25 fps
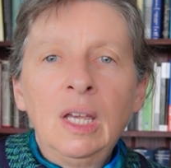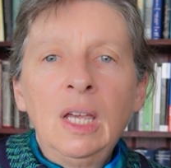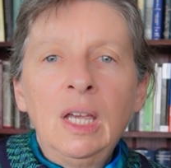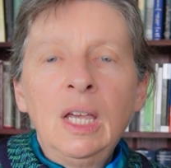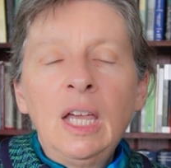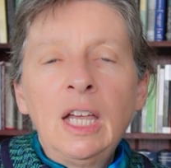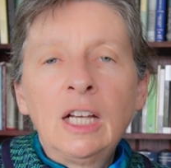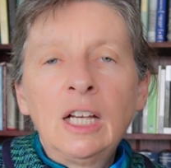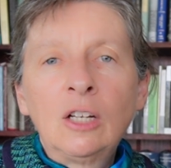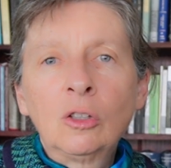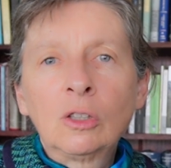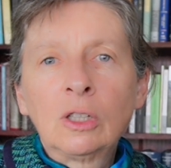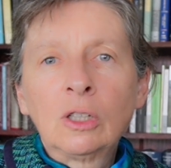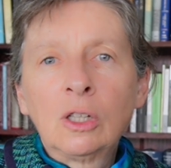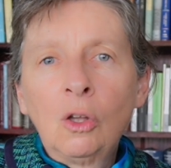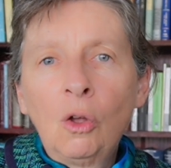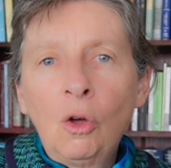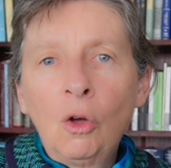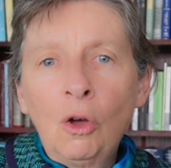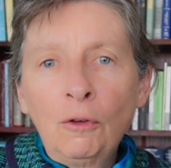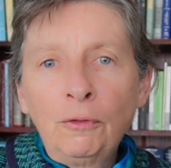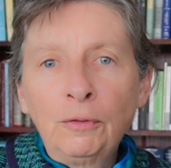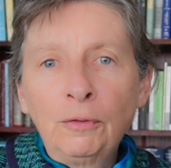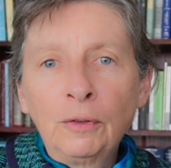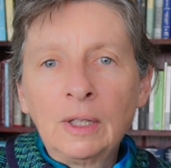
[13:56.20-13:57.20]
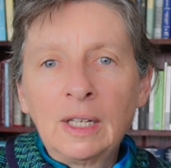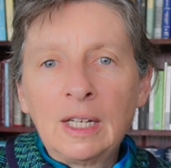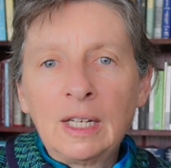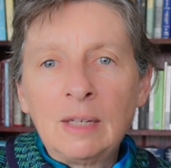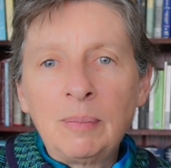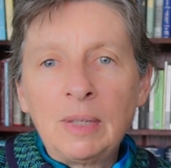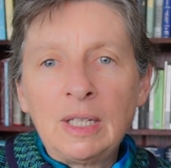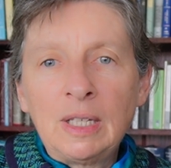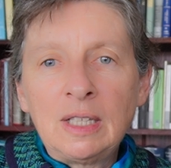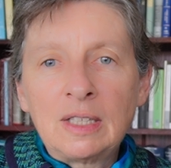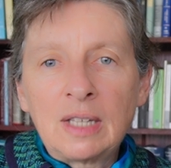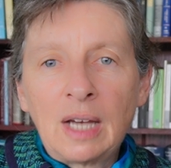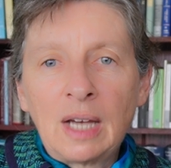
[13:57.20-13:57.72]
It could lawfully
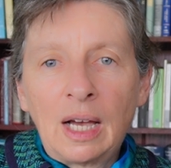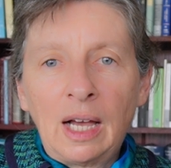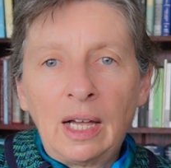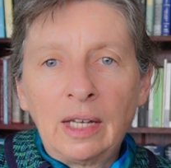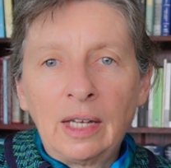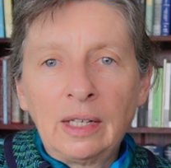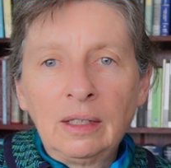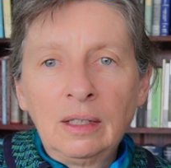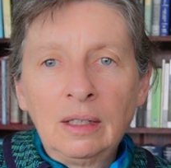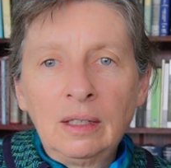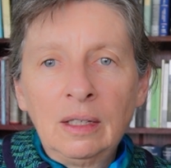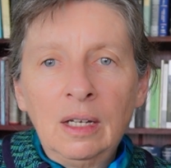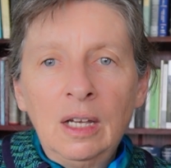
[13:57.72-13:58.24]
be done